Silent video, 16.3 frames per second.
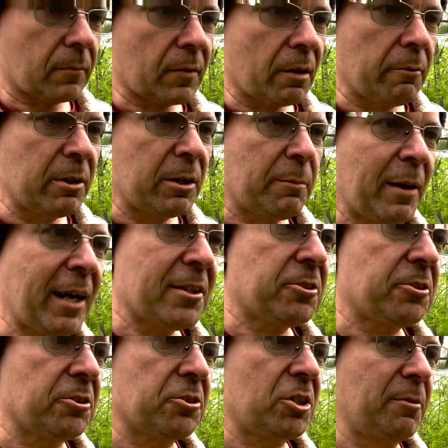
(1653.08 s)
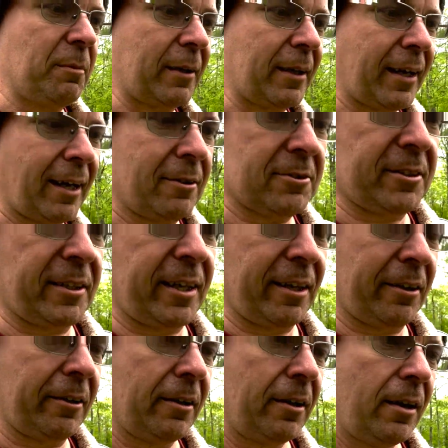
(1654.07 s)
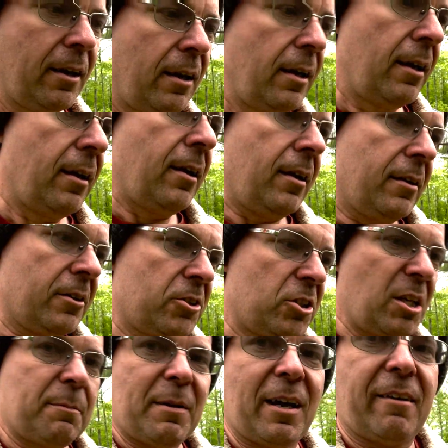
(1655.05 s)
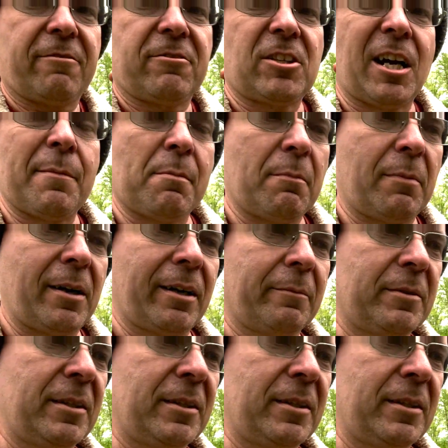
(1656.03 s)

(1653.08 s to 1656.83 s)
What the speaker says: When you pasture sheep and cows together, the sheep have top and bottom